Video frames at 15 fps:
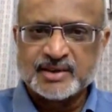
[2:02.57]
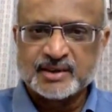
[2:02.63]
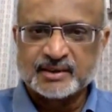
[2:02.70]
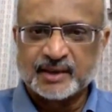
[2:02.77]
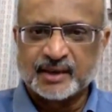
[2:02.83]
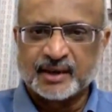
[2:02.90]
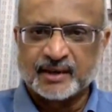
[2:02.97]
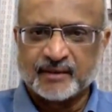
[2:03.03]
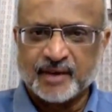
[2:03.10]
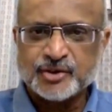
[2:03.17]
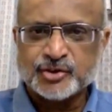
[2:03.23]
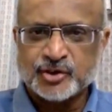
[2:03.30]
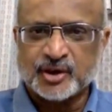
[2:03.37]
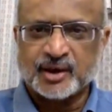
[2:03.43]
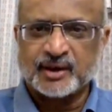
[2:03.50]
that Nawaz
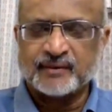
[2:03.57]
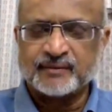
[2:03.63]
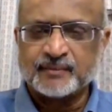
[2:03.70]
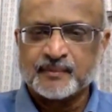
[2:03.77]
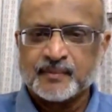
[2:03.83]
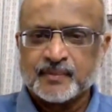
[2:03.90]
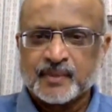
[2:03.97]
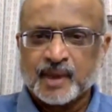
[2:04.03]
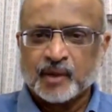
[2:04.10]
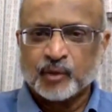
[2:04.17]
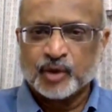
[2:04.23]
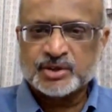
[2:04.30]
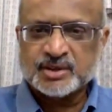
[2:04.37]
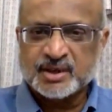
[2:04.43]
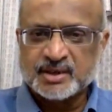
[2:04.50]
Sharif was
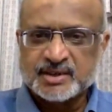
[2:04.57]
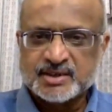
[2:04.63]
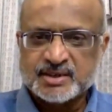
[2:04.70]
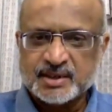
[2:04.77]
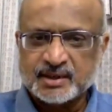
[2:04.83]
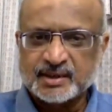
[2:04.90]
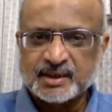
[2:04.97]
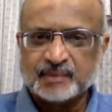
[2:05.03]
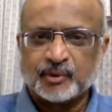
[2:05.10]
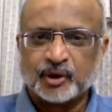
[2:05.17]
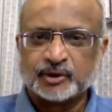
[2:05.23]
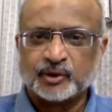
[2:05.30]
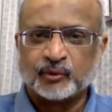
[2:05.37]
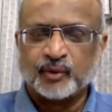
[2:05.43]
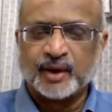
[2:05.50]
concerned about
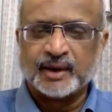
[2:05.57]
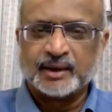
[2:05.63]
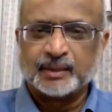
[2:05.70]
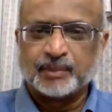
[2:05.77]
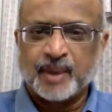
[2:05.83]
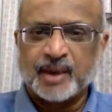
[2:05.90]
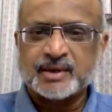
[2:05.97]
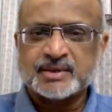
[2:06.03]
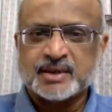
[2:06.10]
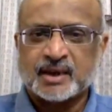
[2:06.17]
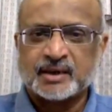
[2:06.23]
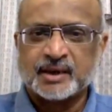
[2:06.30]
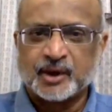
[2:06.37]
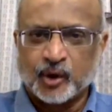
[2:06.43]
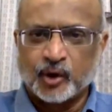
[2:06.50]
the way the
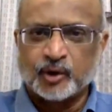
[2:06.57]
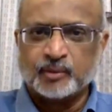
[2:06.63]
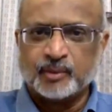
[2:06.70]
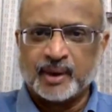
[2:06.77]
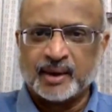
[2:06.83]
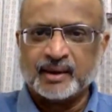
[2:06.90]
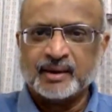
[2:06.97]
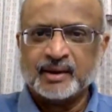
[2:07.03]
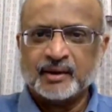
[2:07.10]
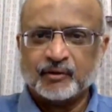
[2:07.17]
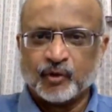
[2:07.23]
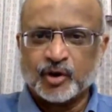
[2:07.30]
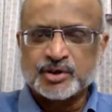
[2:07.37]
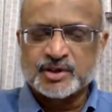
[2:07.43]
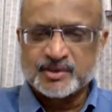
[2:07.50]
Pakistan economy
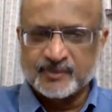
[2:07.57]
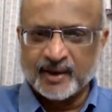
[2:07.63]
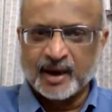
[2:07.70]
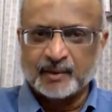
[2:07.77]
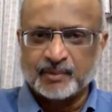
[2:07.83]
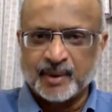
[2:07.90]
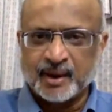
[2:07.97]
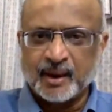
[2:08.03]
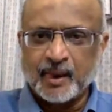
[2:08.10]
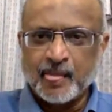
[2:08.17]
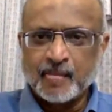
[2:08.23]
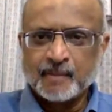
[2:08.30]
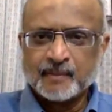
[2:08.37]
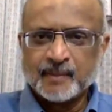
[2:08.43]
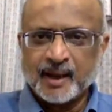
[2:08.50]
was developing.
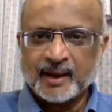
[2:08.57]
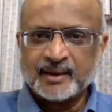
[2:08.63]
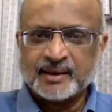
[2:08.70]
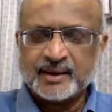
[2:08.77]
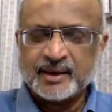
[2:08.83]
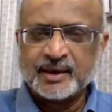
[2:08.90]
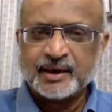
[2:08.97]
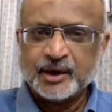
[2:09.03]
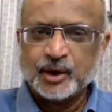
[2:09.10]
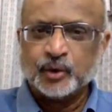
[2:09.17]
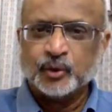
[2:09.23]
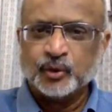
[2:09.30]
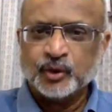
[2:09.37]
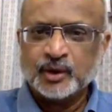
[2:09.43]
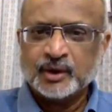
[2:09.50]
And he
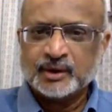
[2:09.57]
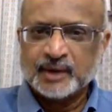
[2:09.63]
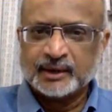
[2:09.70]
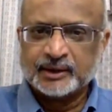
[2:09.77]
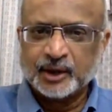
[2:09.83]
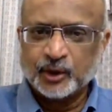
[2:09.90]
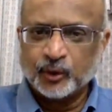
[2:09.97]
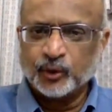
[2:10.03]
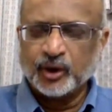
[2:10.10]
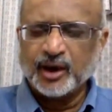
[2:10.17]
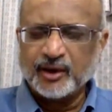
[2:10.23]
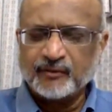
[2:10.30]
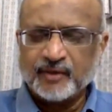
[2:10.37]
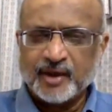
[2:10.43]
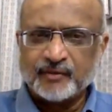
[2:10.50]
knew that the
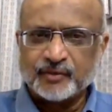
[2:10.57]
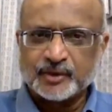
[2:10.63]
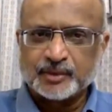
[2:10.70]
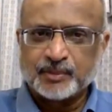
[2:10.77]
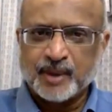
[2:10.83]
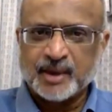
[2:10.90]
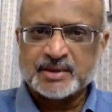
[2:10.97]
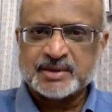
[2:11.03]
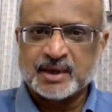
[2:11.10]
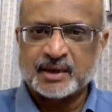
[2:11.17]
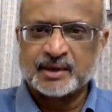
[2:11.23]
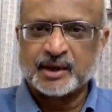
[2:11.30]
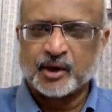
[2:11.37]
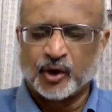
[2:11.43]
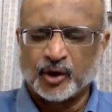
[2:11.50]
only way for the Pakistan
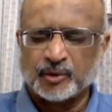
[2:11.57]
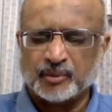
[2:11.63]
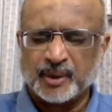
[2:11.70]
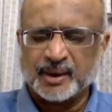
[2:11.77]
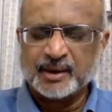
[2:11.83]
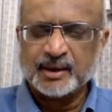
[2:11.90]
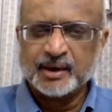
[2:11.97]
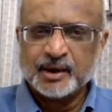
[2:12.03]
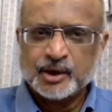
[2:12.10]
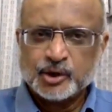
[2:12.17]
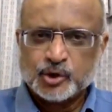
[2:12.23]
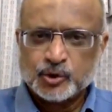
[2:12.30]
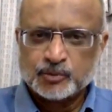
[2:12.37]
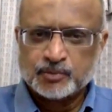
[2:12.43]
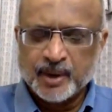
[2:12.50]
economy
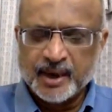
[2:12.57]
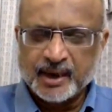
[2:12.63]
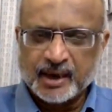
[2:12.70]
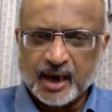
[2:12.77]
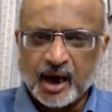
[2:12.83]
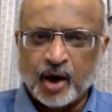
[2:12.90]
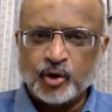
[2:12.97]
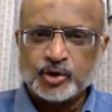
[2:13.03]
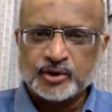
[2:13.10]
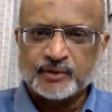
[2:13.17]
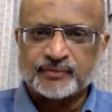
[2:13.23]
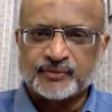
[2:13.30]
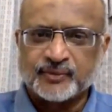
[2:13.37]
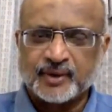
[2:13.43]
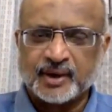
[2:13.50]
to break out
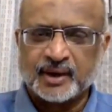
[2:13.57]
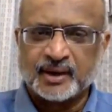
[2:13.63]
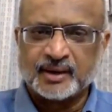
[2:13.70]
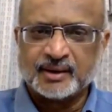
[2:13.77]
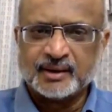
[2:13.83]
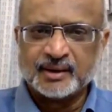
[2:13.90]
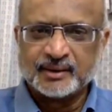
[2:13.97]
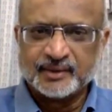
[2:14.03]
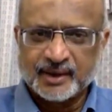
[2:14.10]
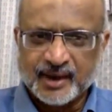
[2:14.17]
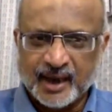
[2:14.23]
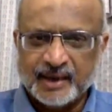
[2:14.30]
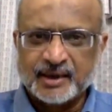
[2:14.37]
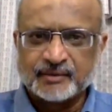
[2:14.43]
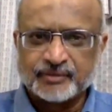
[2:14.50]
of the
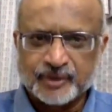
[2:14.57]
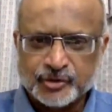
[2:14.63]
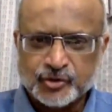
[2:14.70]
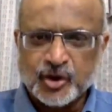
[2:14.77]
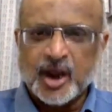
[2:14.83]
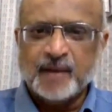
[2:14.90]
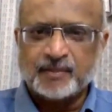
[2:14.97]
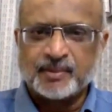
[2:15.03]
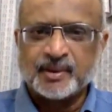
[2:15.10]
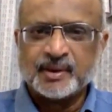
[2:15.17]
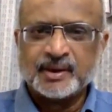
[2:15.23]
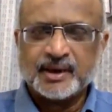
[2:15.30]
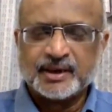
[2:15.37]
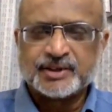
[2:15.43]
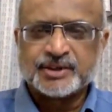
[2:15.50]
kind of a trap
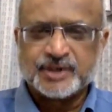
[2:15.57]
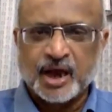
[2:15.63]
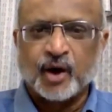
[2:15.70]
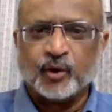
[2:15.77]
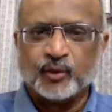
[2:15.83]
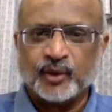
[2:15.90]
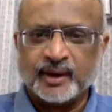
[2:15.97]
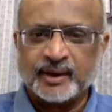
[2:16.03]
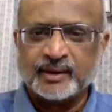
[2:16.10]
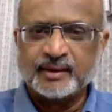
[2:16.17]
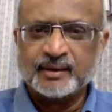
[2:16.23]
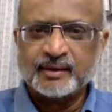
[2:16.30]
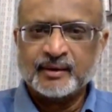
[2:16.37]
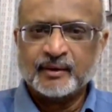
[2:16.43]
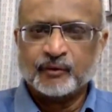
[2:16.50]
it's now in
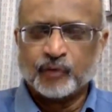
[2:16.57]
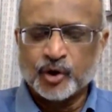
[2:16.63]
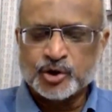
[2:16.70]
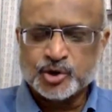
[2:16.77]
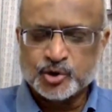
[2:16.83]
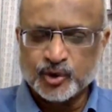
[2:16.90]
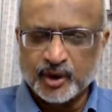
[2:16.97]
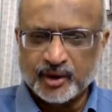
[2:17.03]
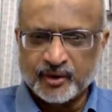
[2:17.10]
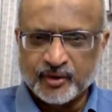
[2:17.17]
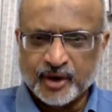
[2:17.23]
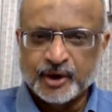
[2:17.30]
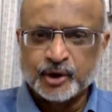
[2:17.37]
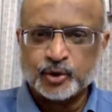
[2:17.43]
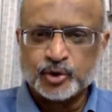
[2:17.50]
was to
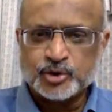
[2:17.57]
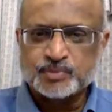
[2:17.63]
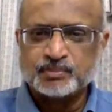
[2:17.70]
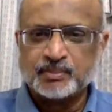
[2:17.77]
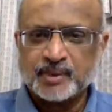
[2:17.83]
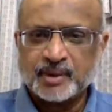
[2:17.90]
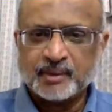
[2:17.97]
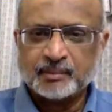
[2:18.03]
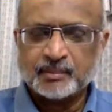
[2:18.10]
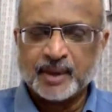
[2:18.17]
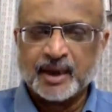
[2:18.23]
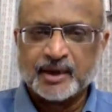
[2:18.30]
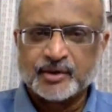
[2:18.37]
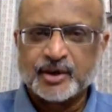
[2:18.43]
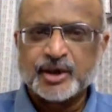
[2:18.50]
reduce
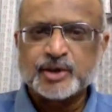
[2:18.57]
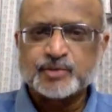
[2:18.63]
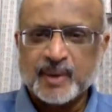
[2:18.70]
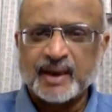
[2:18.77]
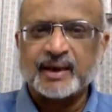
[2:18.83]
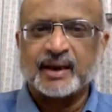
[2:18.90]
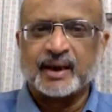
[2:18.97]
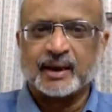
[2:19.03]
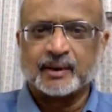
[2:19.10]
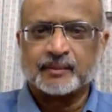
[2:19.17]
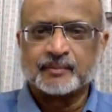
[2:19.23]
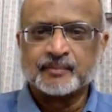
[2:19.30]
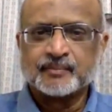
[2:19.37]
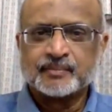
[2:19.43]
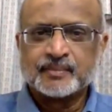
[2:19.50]
military spending.
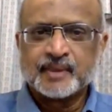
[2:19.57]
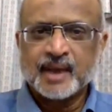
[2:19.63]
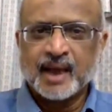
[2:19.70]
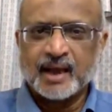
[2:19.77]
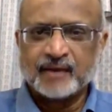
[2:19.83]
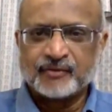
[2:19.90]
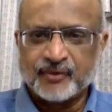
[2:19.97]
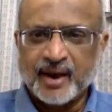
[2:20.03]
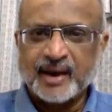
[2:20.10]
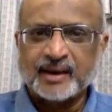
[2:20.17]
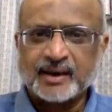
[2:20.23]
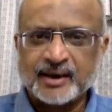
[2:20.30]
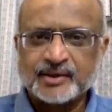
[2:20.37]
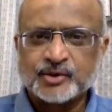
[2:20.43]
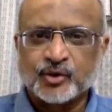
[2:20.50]
And
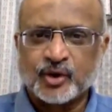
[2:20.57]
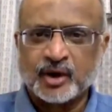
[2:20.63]
frankly, to